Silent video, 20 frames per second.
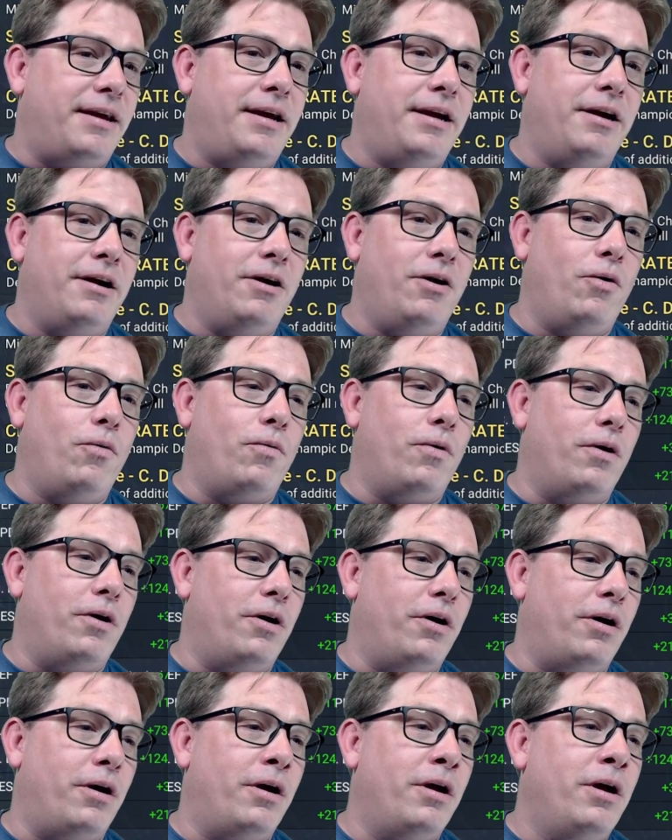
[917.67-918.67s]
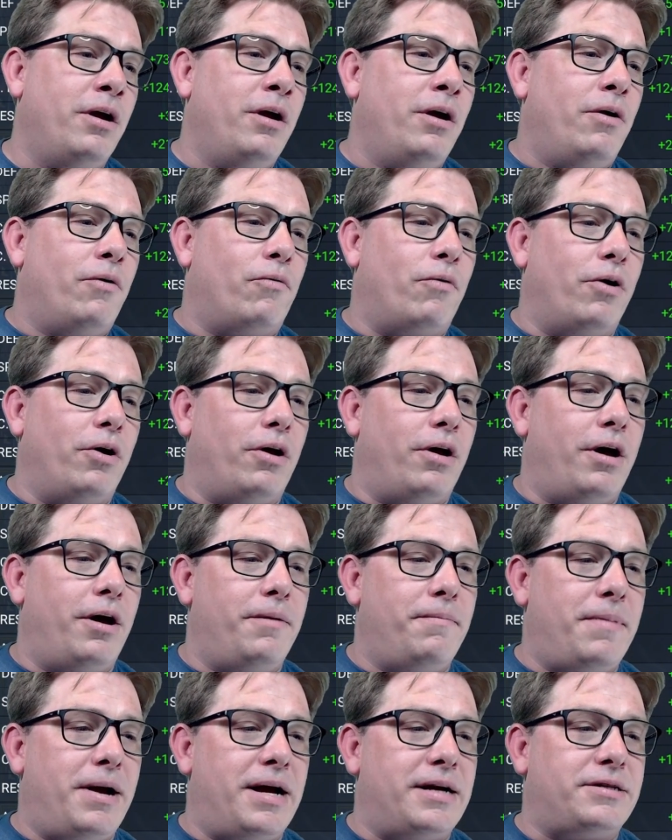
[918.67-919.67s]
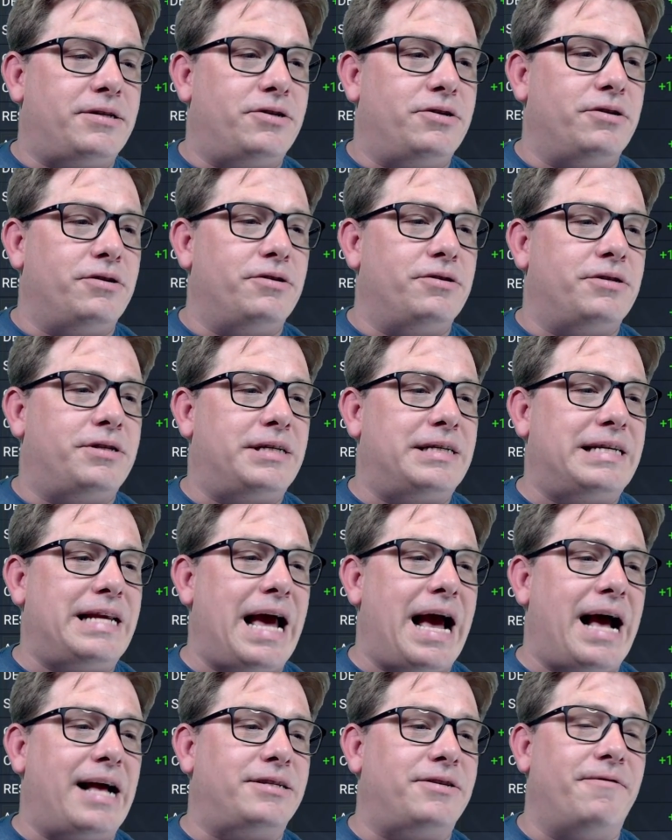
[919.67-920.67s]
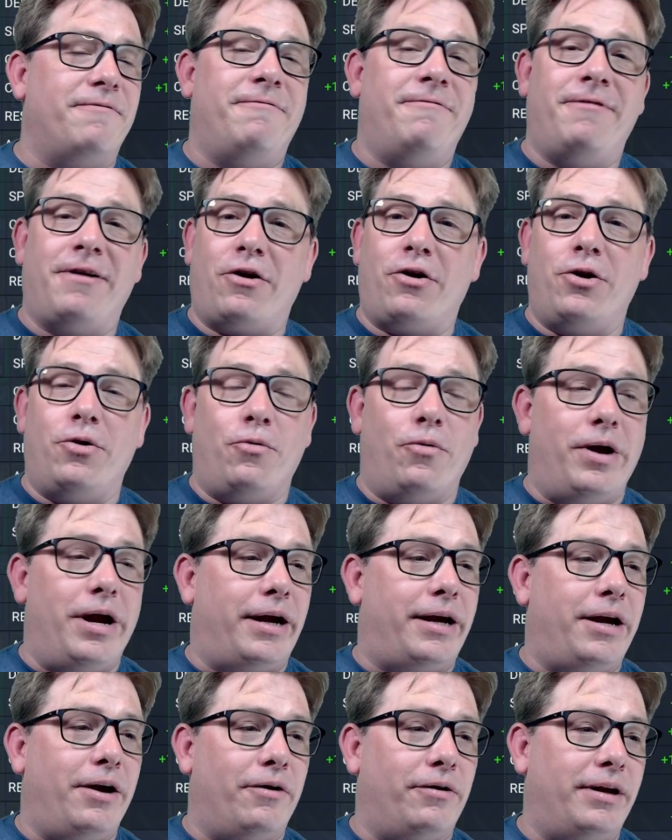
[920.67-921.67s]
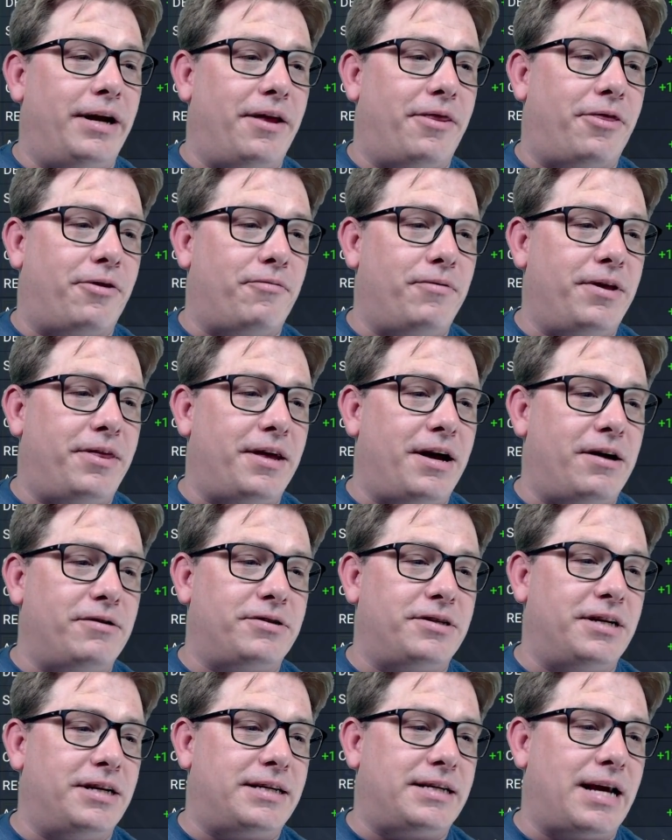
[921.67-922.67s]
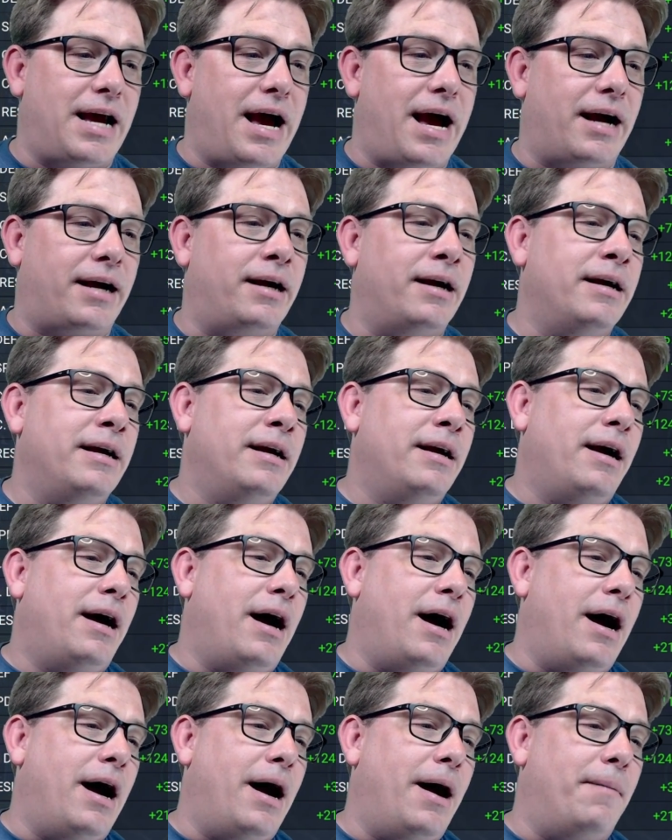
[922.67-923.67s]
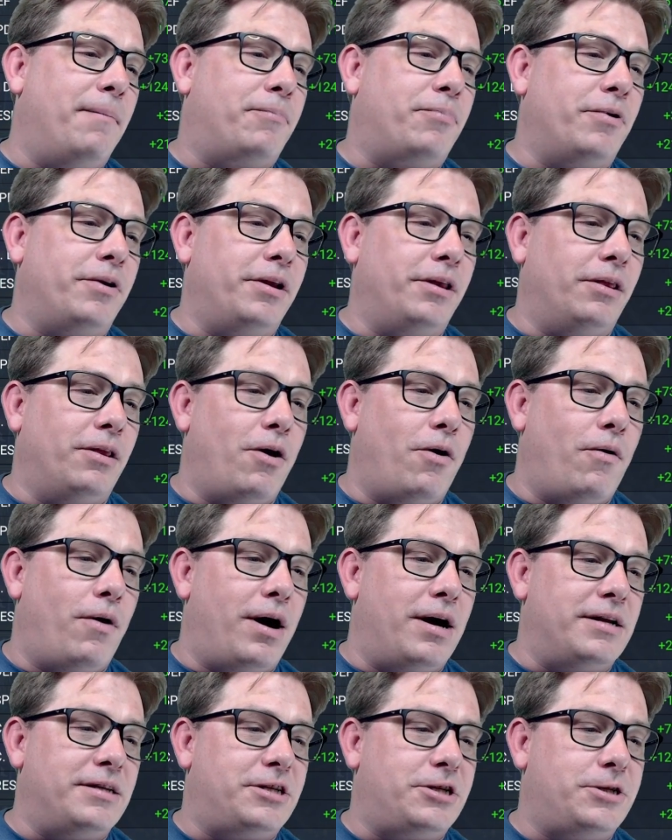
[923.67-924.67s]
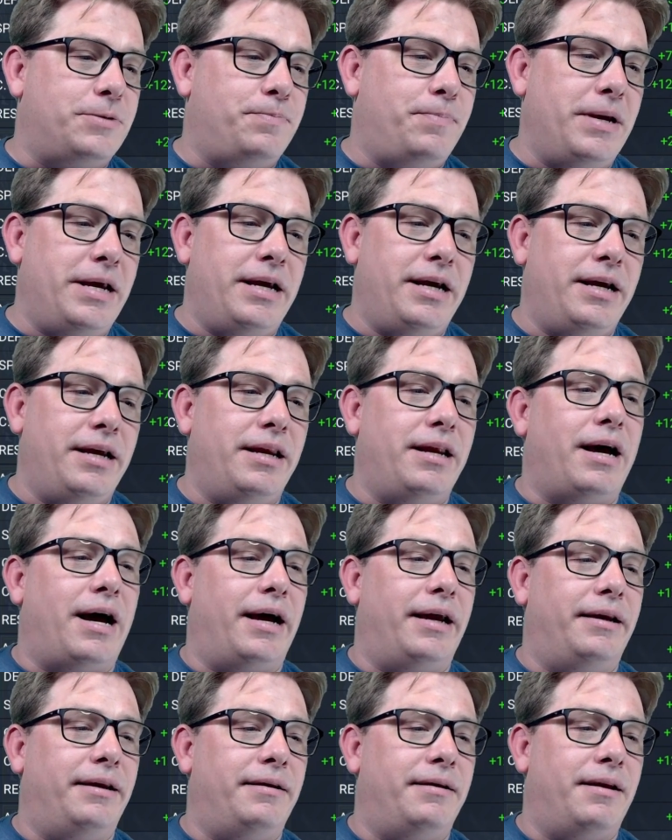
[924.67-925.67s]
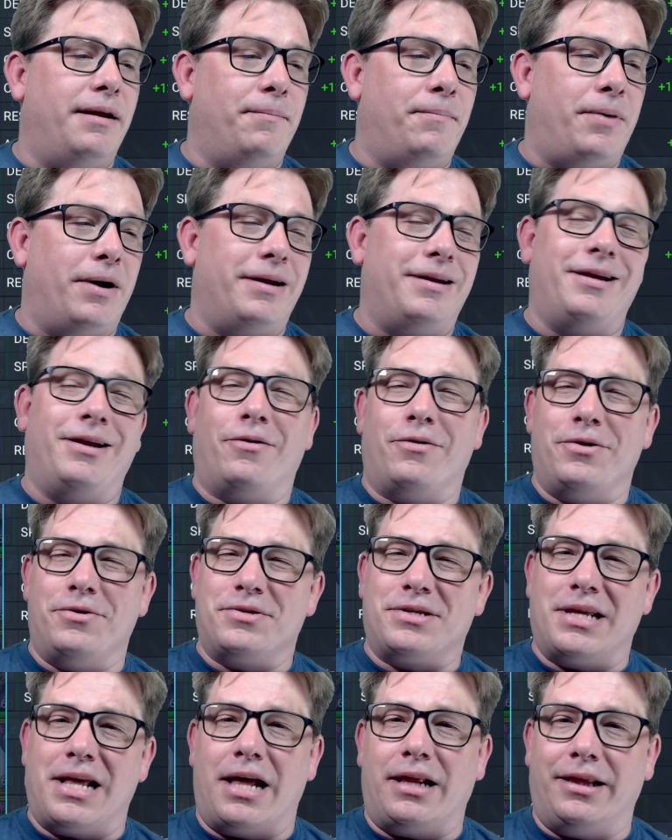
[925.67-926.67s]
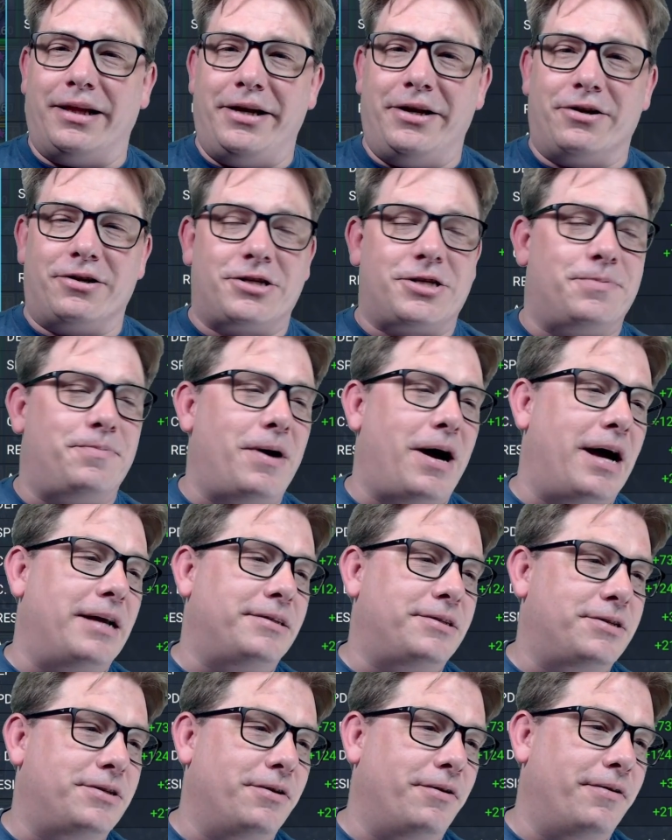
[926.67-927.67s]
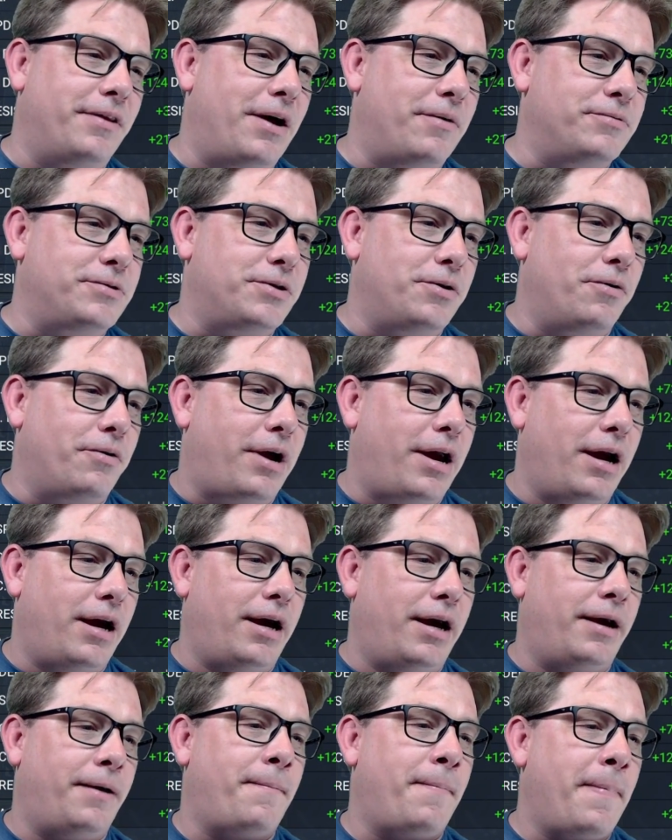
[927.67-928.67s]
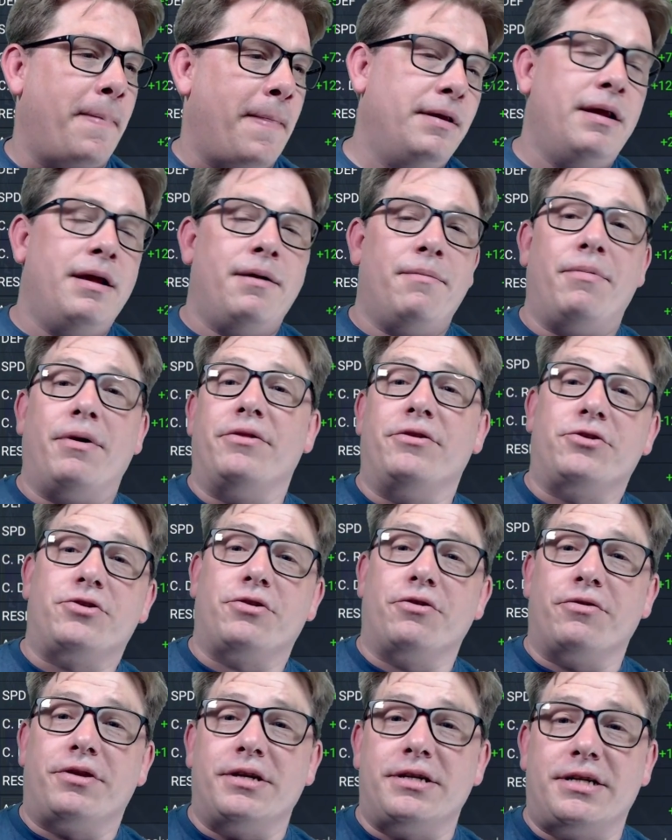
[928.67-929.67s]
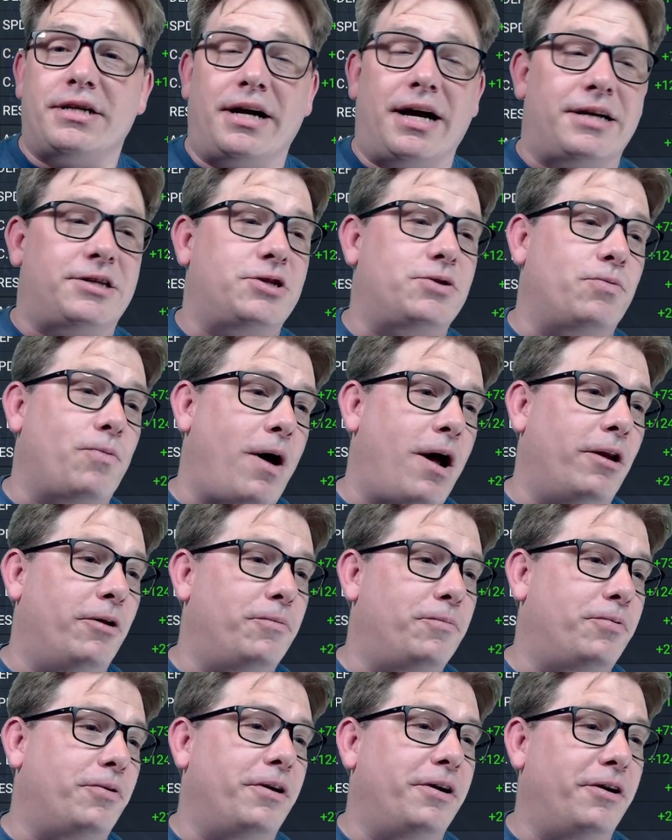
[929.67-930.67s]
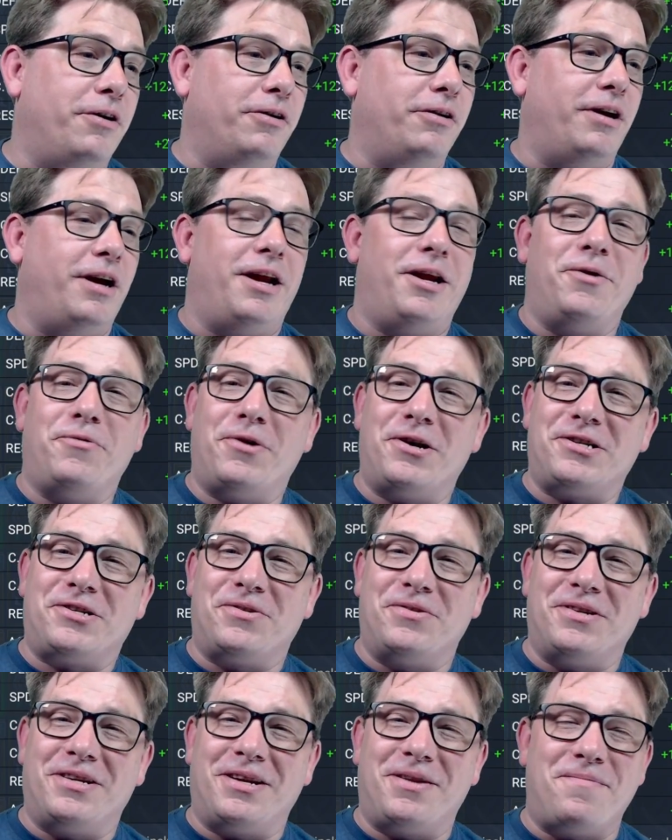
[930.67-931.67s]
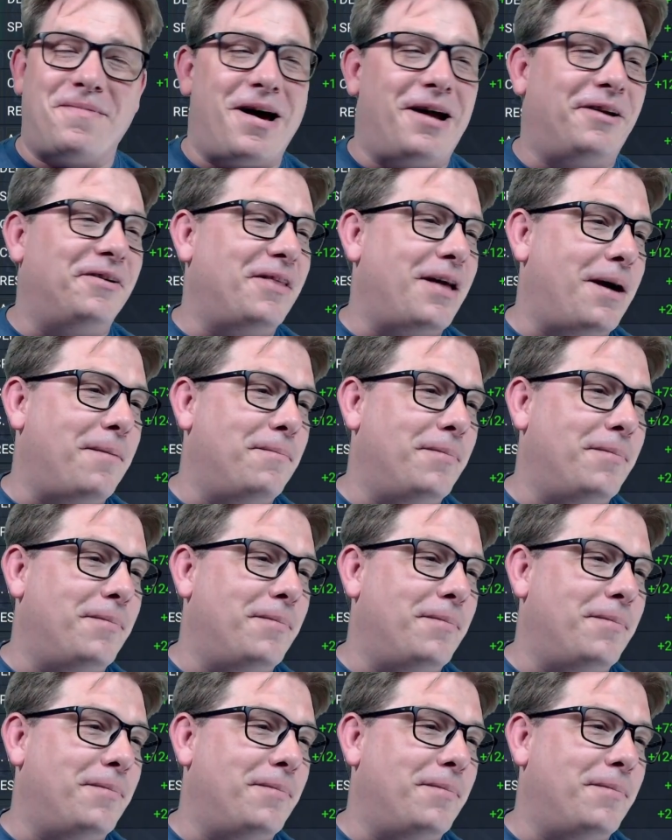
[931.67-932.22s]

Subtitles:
Here were Ruel the Huntmaster's stats, very weak. He only had 3,000 attack, pretty low on speed. But you know, he was in that leader spot, so that was okay. But the truth is he got swallowed pretty early anyway, so it didn't matter that